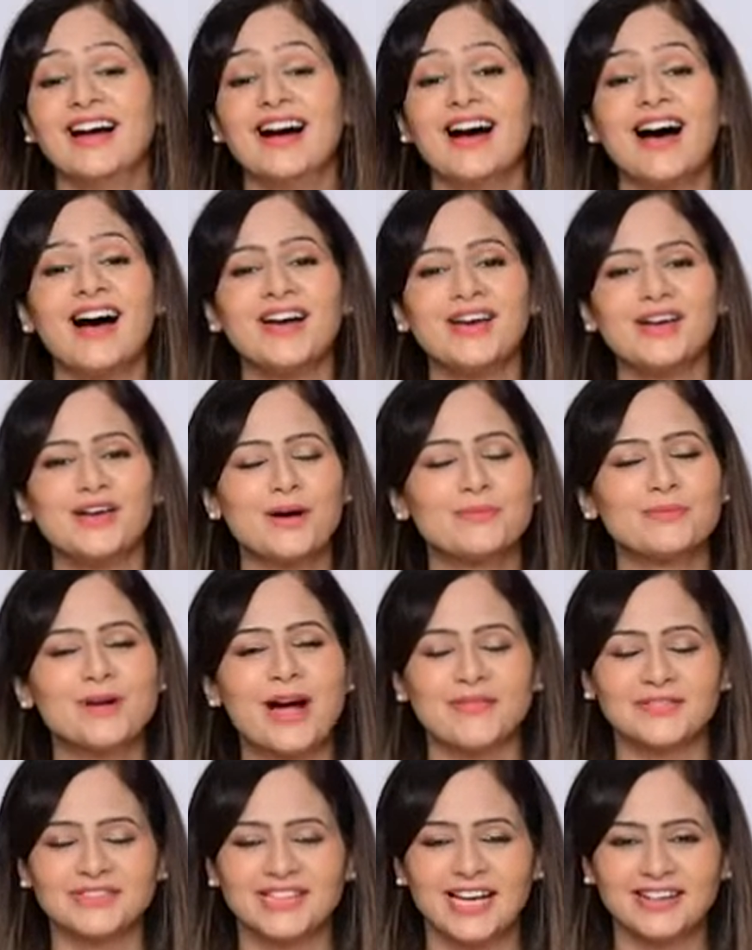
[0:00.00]
Hi, I'm
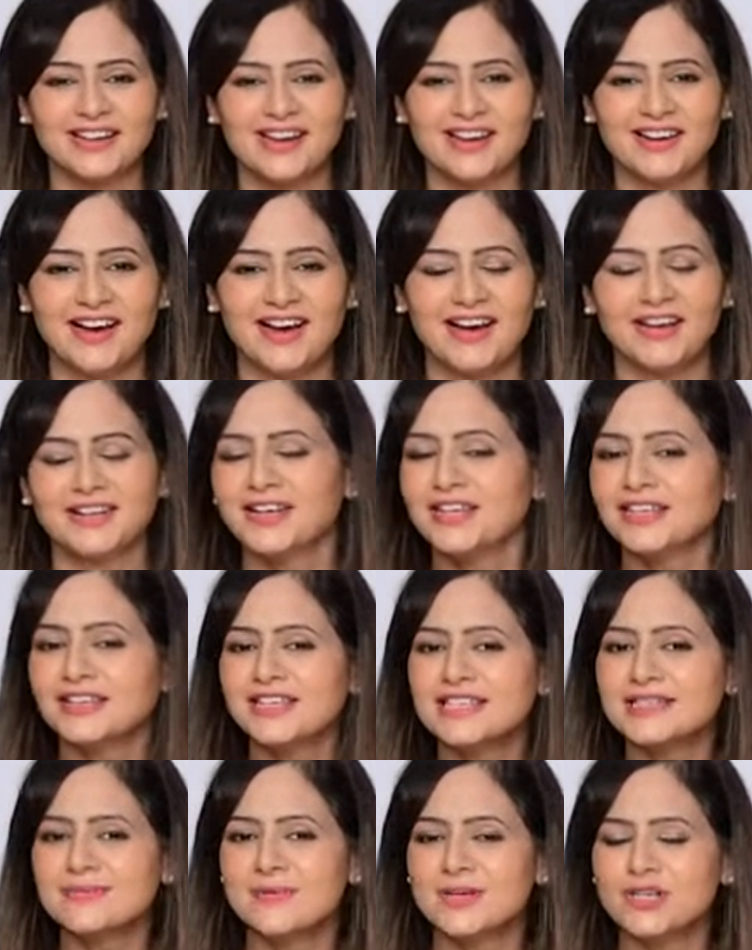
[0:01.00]
Kavita Ralhan. In
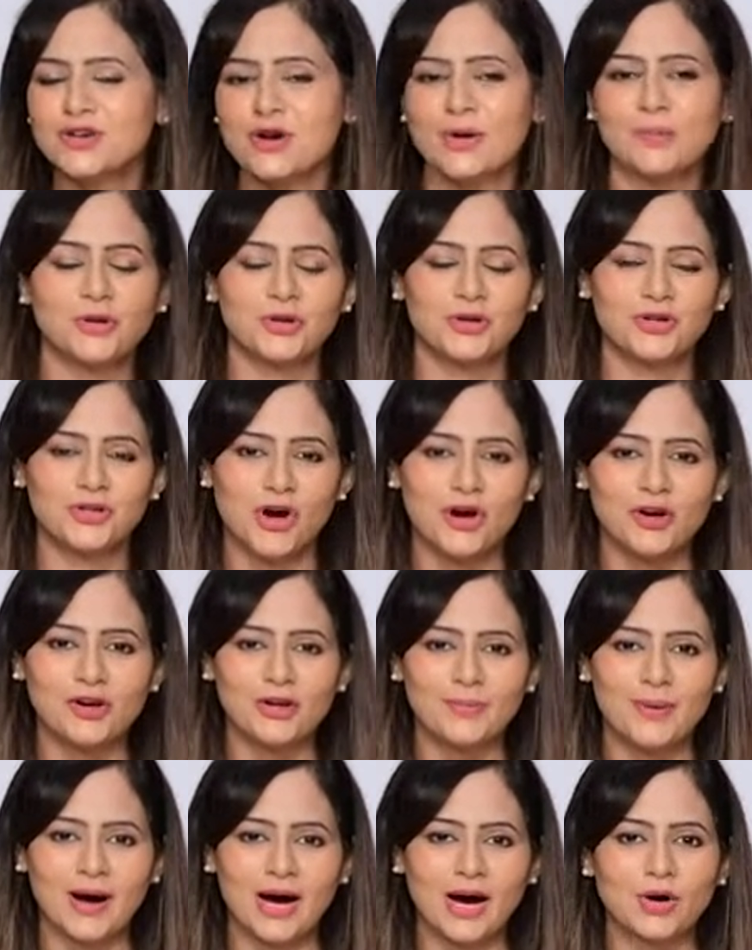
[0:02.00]
this video, I'm going to talk
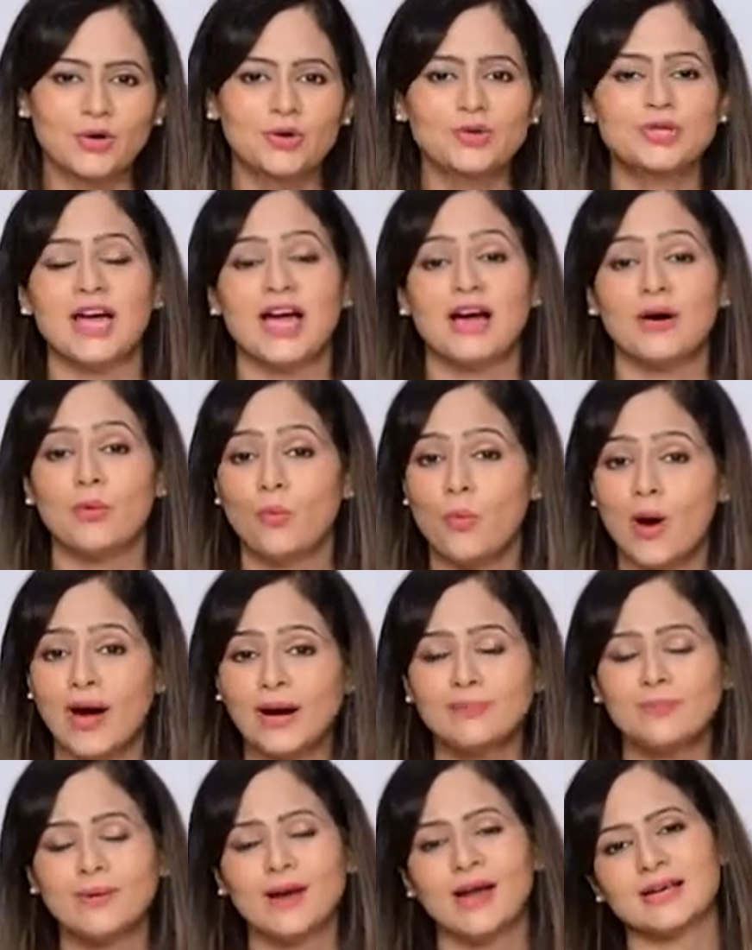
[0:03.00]
about
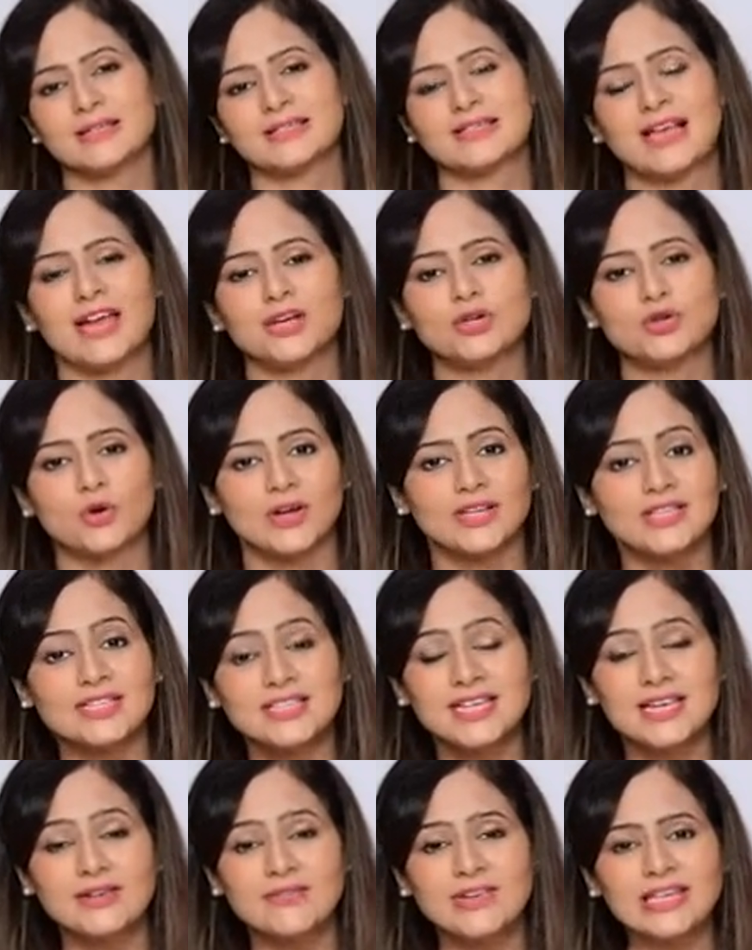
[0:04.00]
OnePlus Android
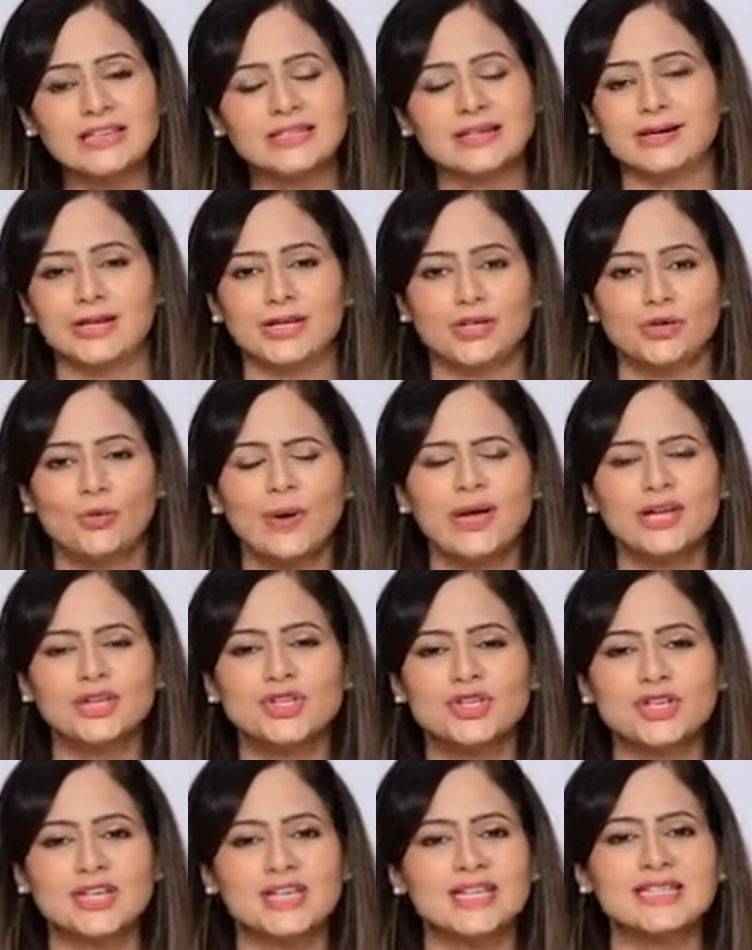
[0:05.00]
TV 32
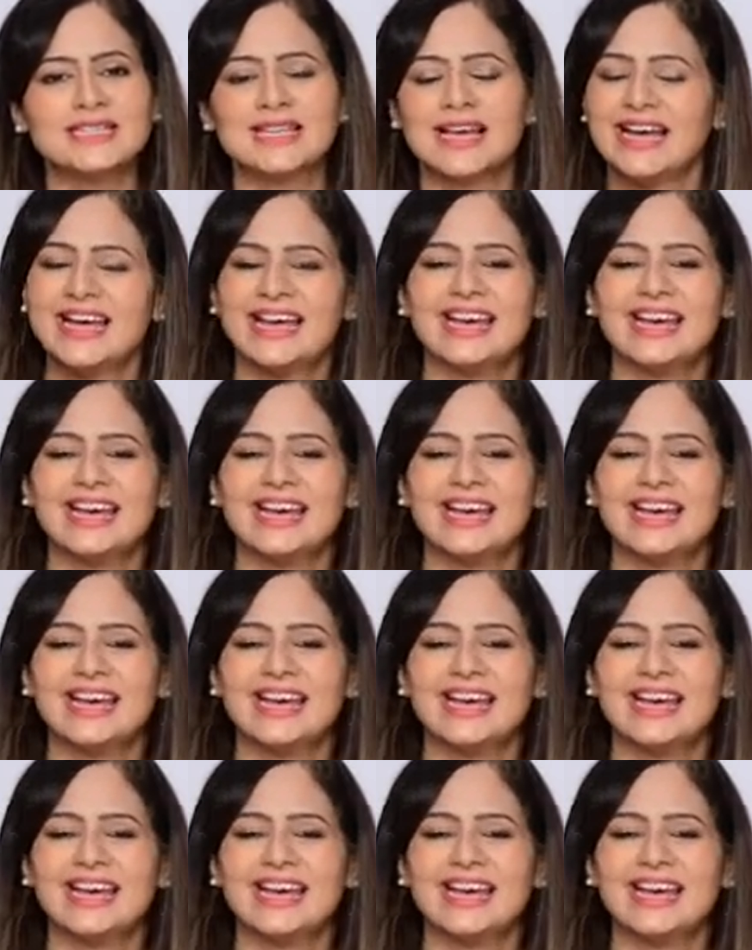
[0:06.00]
inches.